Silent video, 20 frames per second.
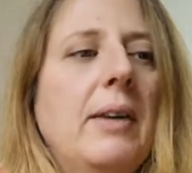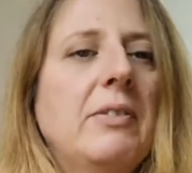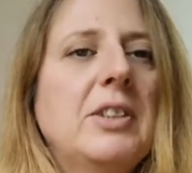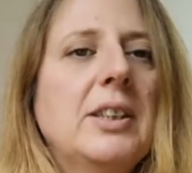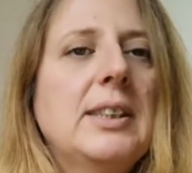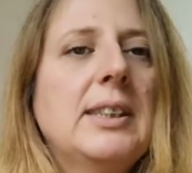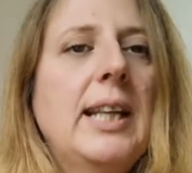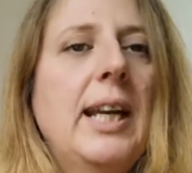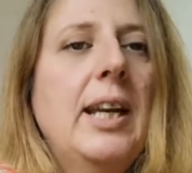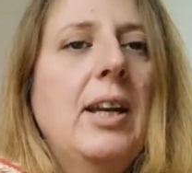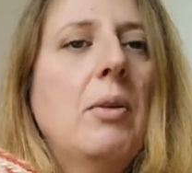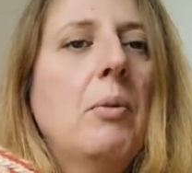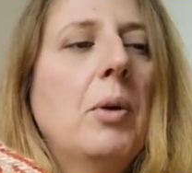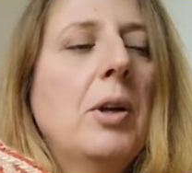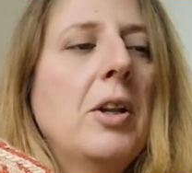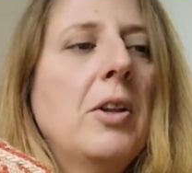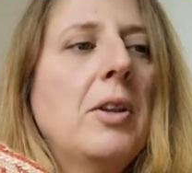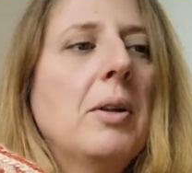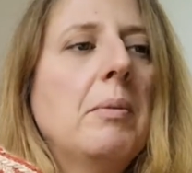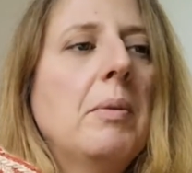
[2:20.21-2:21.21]
I've just taken
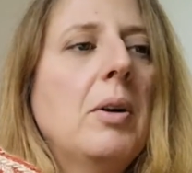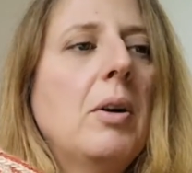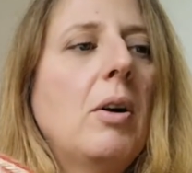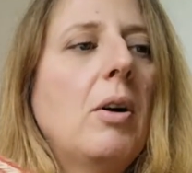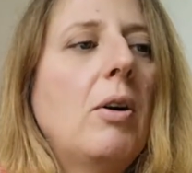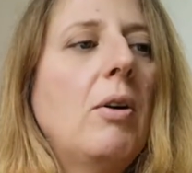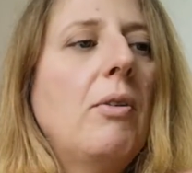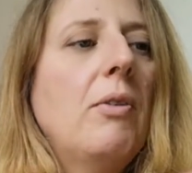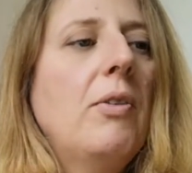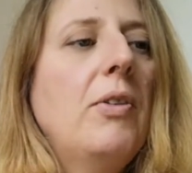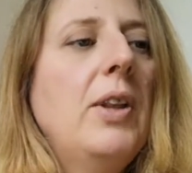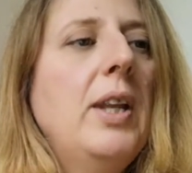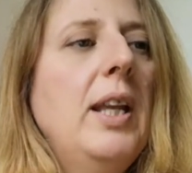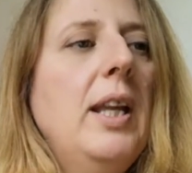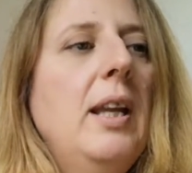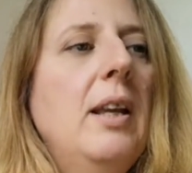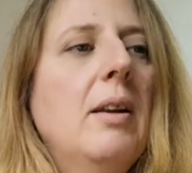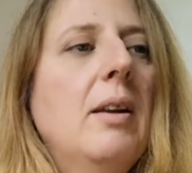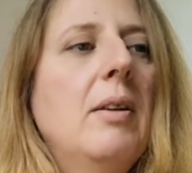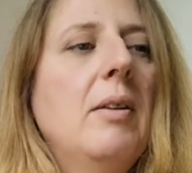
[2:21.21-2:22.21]
one of them off
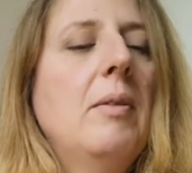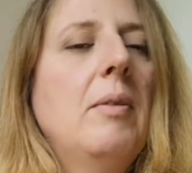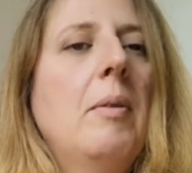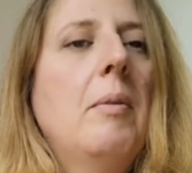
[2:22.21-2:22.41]
the